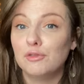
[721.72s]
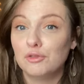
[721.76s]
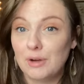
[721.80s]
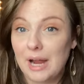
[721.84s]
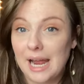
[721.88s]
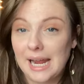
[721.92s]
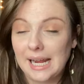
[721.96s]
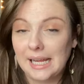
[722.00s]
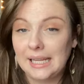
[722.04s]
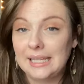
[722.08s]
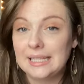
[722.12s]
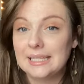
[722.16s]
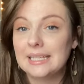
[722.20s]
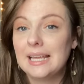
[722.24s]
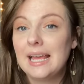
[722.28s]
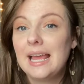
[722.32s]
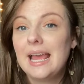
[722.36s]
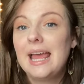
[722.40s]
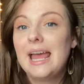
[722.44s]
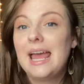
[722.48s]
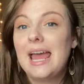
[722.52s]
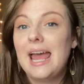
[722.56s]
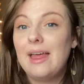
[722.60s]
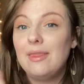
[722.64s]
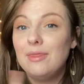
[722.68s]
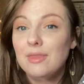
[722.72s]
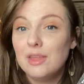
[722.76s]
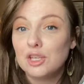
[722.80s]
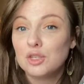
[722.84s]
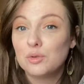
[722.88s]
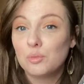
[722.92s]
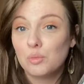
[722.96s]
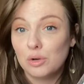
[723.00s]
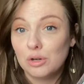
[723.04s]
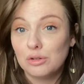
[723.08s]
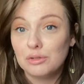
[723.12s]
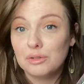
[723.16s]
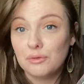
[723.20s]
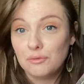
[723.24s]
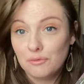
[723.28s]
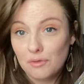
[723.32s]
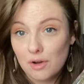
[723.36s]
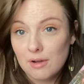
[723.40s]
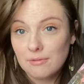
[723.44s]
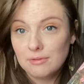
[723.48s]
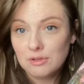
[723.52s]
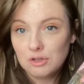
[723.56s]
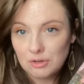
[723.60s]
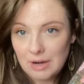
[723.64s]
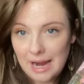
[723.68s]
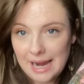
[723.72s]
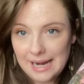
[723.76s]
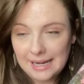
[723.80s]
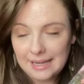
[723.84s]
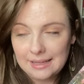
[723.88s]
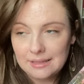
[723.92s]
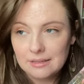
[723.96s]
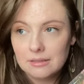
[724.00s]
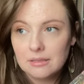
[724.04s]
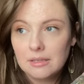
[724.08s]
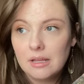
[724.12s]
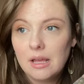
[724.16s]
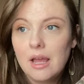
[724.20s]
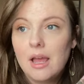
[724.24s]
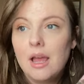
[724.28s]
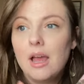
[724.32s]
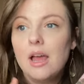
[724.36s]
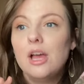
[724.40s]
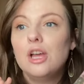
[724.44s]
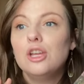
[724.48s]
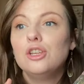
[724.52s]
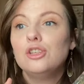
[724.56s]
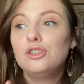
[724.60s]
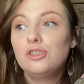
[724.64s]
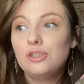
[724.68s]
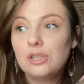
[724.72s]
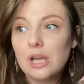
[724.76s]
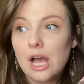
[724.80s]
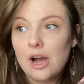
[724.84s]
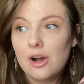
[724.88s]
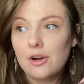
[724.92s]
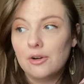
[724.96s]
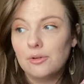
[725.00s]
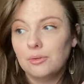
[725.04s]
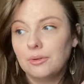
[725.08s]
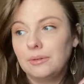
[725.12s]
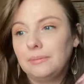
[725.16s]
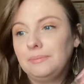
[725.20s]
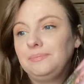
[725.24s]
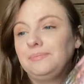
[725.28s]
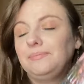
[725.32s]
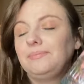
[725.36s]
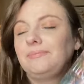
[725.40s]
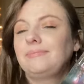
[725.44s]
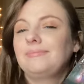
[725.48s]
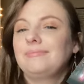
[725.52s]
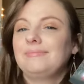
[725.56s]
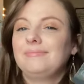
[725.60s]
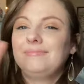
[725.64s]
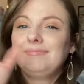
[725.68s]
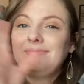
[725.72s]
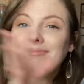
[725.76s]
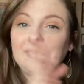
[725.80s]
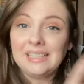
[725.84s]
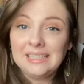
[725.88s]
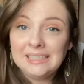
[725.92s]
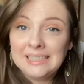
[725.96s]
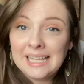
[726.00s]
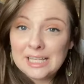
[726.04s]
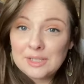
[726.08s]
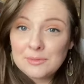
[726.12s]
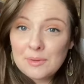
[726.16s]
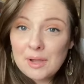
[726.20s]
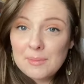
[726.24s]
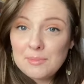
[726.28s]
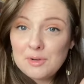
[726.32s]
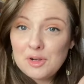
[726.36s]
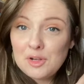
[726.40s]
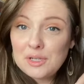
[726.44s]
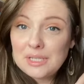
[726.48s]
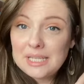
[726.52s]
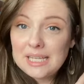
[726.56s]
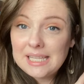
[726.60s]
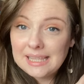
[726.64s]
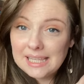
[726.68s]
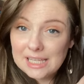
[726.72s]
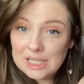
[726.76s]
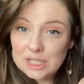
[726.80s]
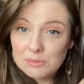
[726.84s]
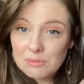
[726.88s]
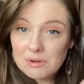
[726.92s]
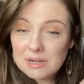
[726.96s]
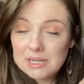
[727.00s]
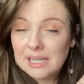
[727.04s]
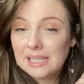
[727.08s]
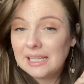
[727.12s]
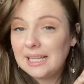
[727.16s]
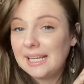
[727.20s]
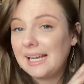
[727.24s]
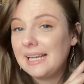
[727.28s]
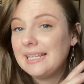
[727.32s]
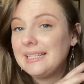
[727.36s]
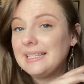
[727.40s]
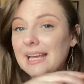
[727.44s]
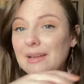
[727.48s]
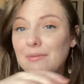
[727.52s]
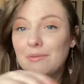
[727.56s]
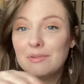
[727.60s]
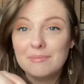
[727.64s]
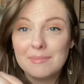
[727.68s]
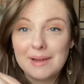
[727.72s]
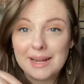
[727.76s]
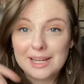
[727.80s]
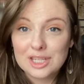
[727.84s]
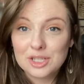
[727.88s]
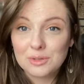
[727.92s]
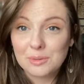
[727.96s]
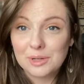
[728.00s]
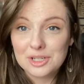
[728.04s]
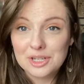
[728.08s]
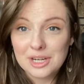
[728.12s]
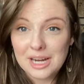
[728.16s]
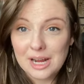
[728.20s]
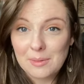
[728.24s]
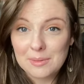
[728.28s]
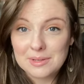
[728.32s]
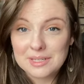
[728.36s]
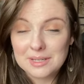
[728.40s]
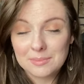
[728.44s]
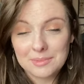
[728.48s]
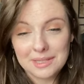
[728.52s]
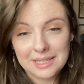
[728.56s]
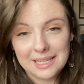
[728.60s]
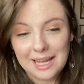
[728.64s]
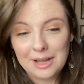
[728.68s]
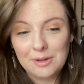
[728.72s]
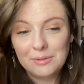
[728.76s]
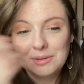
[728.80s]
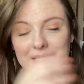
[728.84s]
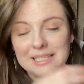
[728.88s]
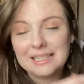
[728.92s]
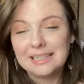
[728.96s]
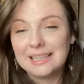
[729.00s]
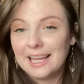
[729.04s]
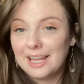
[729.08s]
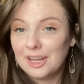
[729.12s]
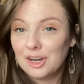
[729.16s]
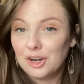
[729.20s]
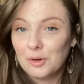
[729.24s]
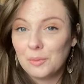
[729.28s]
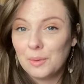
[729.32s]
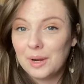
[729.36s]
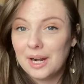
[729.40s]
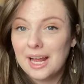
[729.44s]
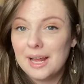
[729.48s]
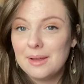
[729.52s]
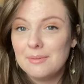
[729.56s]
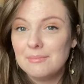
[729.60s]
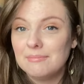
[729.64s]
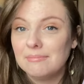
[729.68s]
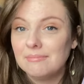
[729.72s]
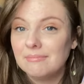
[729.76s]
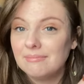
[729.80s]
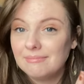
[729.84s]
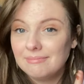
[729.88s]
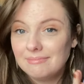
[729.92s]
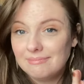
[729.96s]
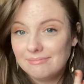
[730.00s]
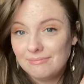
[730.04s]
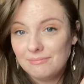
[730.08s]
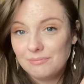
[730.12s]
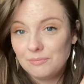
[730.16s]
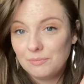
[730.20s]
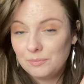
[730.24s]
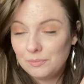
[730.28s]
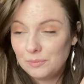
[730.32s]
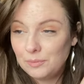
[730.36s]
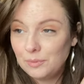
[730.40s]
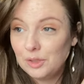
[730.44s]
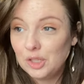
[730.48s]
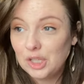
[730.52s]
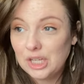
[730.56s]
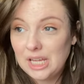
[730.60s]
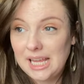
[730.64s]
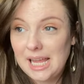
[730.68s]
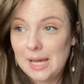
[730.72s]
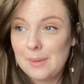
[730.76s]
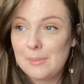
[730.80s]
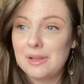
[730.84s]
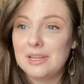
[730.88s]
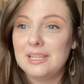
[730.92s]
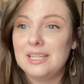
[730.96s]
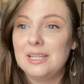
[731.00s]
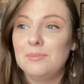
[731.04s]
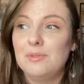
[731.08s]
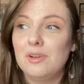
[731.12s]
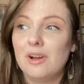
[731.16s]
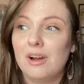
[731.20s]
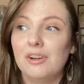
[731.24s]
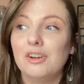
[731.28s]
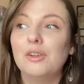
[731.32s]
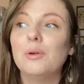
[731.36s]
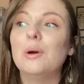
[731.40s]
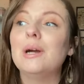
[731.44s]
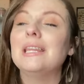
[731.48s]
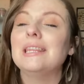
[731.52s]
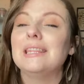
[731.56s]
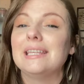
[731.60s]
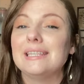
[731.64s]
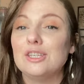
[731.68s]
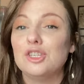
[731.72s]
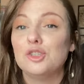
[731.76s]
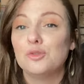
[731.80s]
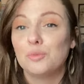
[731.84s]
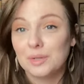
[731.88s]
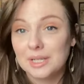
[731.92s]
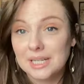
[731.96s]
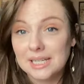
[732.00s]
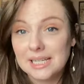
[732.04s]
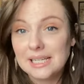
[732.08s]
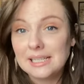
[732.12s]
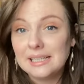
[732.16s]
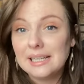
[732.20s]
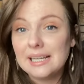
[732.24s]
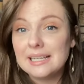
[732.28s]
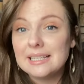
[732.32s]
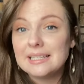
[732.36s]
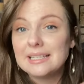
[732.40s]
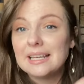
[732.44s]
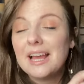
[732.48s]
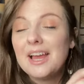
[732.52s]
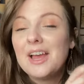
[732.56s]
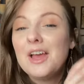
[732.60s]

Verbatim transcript: dragons. And this world involves dragons. So that's why I'm choosing this one. Like I said, we might switch it out with something else later when I'm looking at my T B R and going, this is ridiculous.